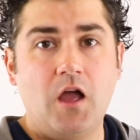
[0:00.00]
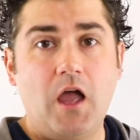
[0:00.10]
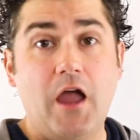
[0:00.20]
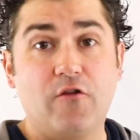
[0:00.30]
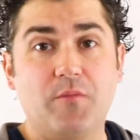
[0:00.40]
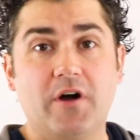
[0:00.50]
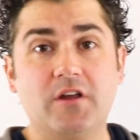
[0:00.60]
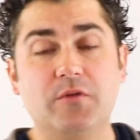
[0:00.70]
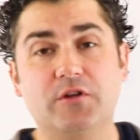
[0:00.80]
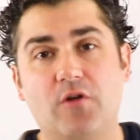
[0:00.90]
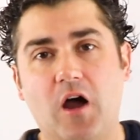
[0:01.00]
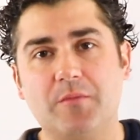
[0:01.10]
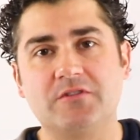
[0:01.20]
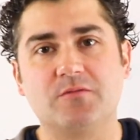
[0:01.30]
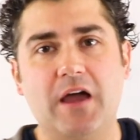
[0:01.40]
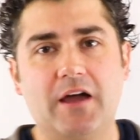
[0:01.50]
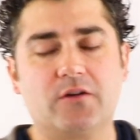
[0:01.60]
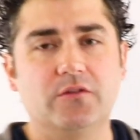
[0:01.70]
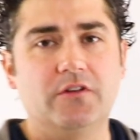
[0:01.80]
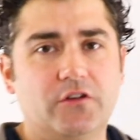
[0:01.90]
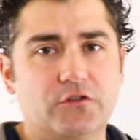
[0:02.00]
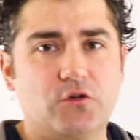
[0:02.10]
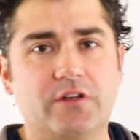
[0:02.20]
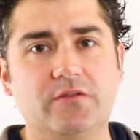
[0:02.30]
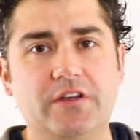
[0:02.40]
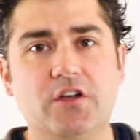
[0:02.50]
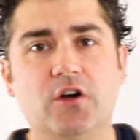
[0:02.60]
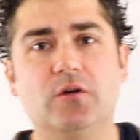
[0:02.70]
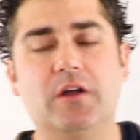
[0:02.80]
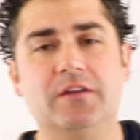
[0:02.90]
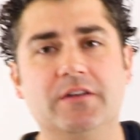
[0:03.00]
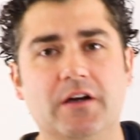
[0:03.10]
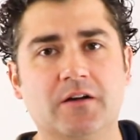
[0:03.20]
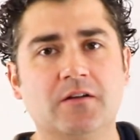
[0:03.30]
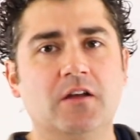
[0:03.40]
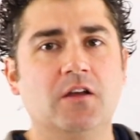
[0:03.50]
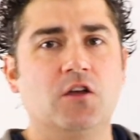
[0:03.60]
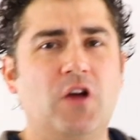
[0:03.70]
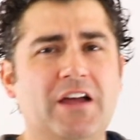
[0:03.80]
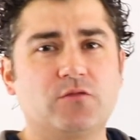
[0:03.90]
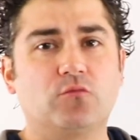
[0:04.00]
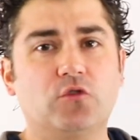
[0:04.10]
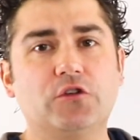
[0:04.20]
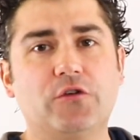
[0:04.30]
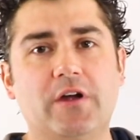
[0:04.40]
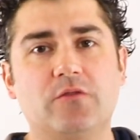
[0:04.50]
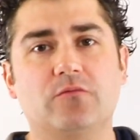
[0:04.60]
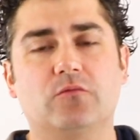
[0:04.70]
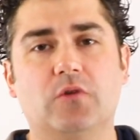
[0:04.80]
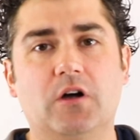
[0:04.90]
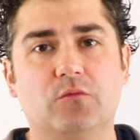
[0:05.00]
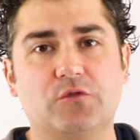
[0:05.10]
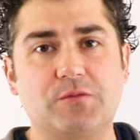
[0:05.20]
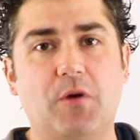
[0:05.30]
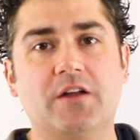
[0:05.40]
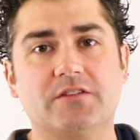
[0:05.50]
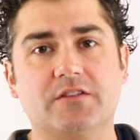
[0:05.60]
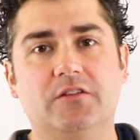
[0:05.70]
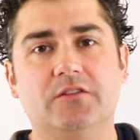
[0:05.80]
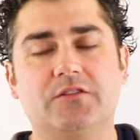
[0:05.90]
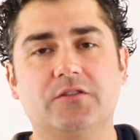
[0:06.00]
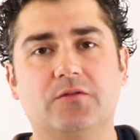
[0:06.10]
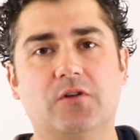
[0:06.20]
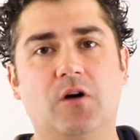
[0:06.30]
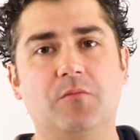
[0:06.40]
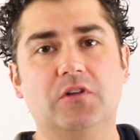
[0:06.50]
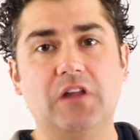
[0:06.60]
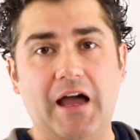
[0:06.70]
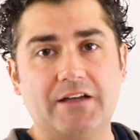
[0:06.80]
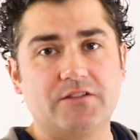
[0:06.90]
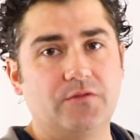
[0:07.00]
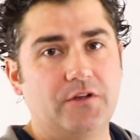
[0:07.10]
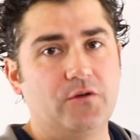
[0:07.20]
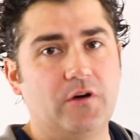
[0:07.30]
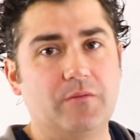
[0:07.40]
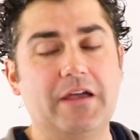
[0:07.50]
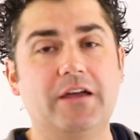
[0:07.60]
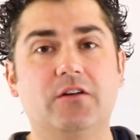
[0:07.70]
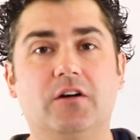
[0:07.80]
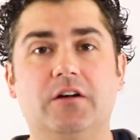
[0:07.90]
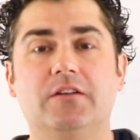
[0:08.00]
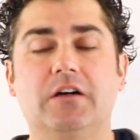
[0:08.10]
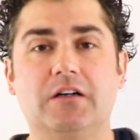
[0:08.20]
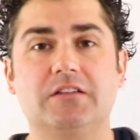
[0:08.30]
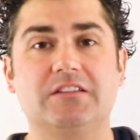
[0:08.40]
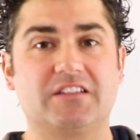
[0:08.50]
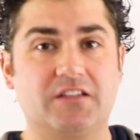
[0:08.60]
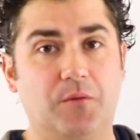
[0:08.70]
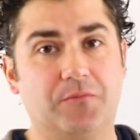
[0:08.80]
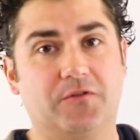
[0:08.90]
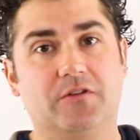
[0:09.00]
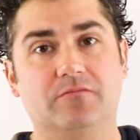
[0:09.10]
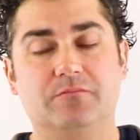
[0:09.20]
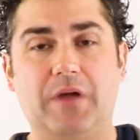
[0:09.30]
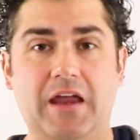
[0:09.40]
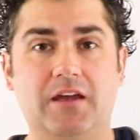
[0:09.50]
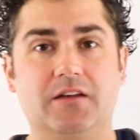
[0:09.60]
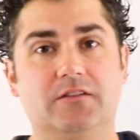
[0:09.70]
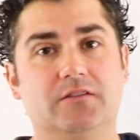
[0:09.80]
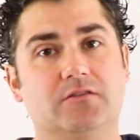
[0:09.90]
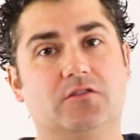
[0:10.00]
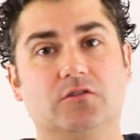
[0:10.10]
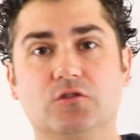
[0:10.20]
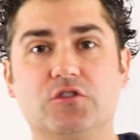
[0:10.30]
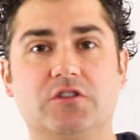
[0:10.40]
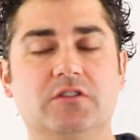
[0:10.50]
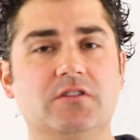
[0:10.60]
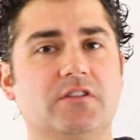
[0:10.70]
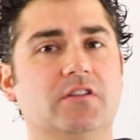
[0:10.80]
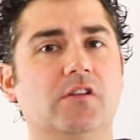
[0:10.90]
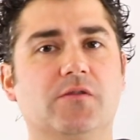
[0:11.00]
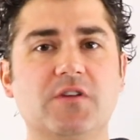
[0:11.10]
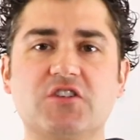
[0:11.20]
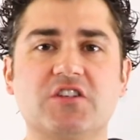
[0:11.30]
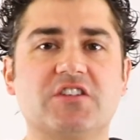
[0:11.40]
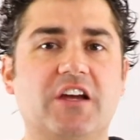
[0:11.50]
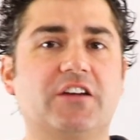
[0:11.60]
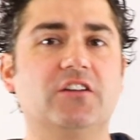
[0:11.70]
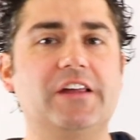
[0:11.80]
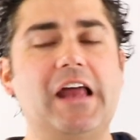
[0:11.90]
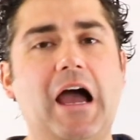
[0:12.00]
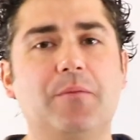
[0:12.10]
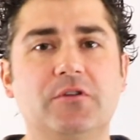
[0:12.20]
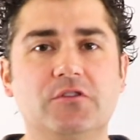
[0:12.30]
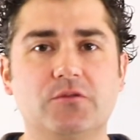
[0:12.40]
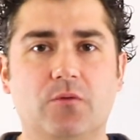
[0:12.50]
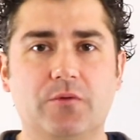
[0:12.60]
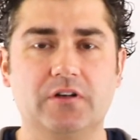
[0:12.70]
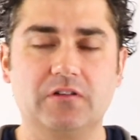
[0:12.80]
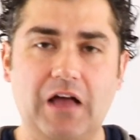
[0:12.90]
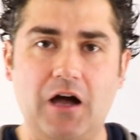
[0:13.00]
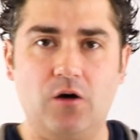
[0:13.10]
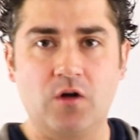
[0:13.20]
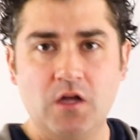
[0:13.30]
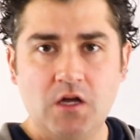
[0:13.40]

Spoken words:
Hey everybody, Billy Robbins back with another quick video, and I had some really great responses from the last video I made on discomfort, pain, and solutions, and the vicious cycle that happens when we allow